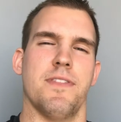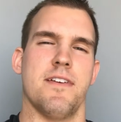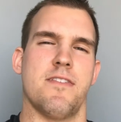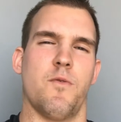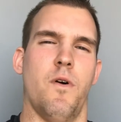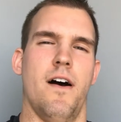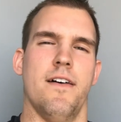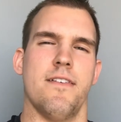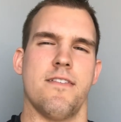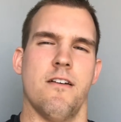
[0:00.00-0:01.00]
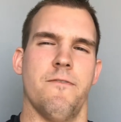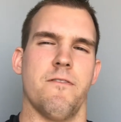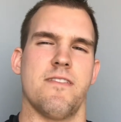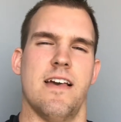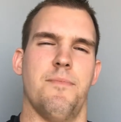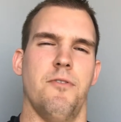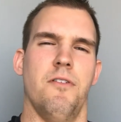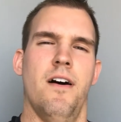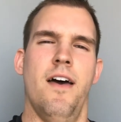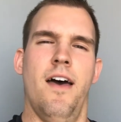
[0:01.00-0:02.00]
when they squat. So, for
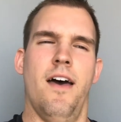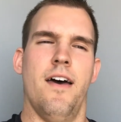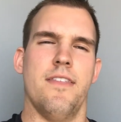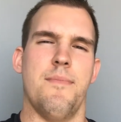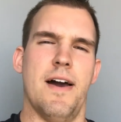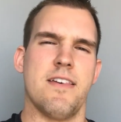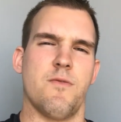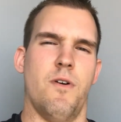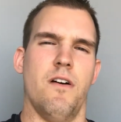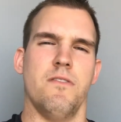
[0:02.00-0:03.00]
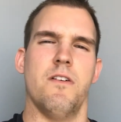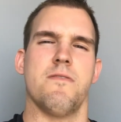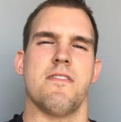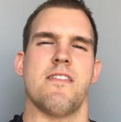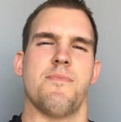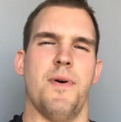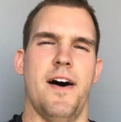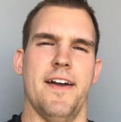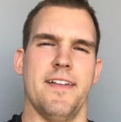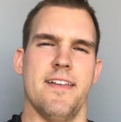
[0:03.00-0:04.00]
example, the back squat loads the
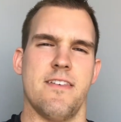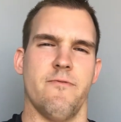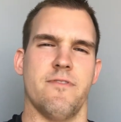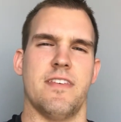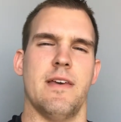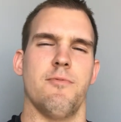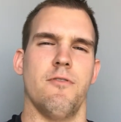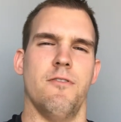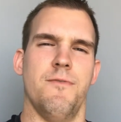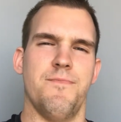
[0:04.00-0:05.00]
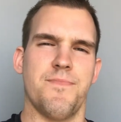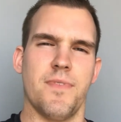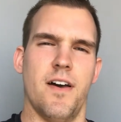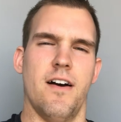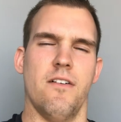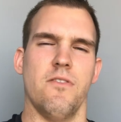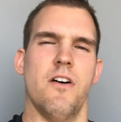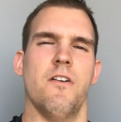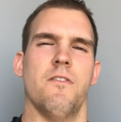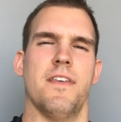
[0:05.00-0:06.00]
spine. It's vertebral
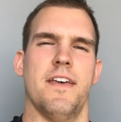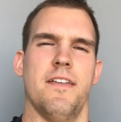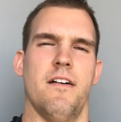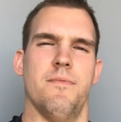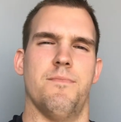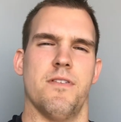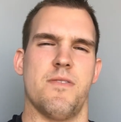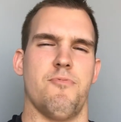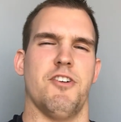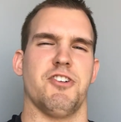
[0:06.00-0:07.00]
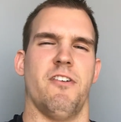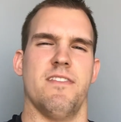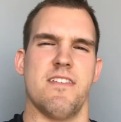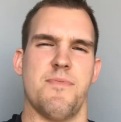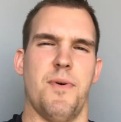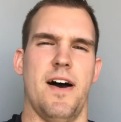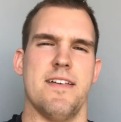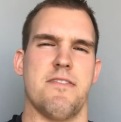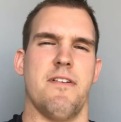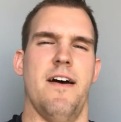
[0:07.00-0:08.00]
load. It puts pressure on the spine,
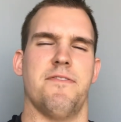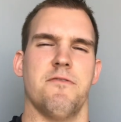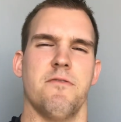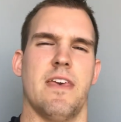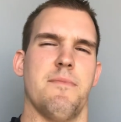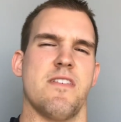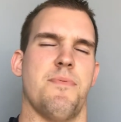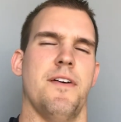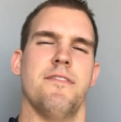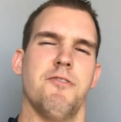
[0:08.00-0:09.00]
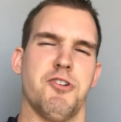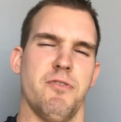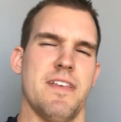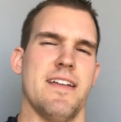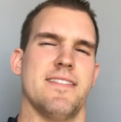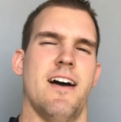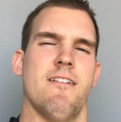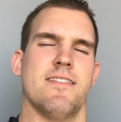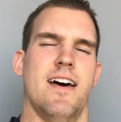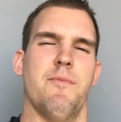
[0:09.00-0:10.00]
so you have to keep your spine neutral the
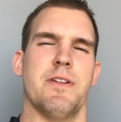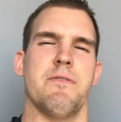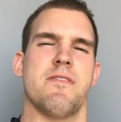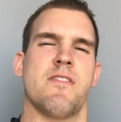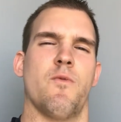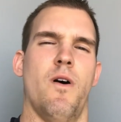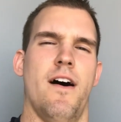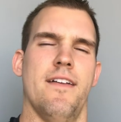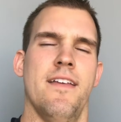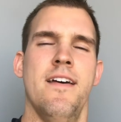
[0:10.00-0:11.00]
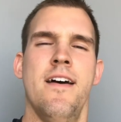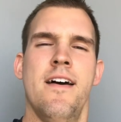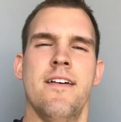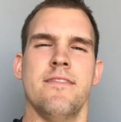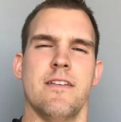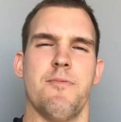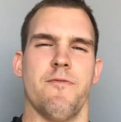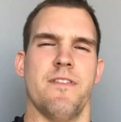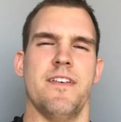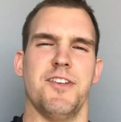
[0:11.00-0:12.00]
entire time when you squat to
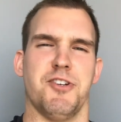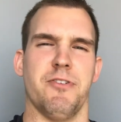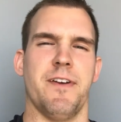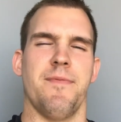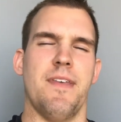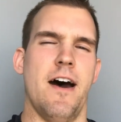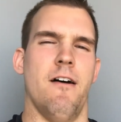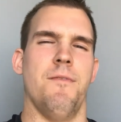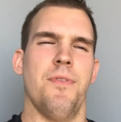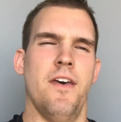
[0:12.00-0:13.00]
prevent injury. Now,